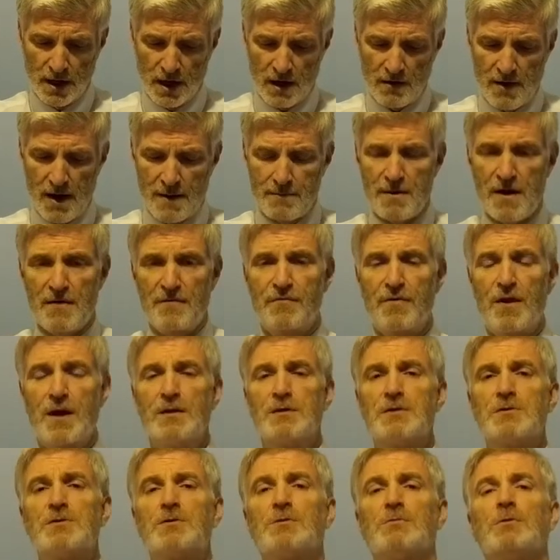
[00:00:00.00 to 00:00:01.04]
All right, my
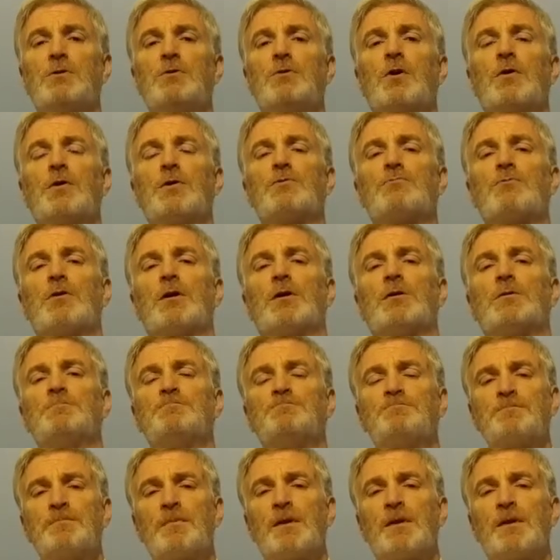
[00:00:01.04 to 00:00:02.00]
friends, you know the drill.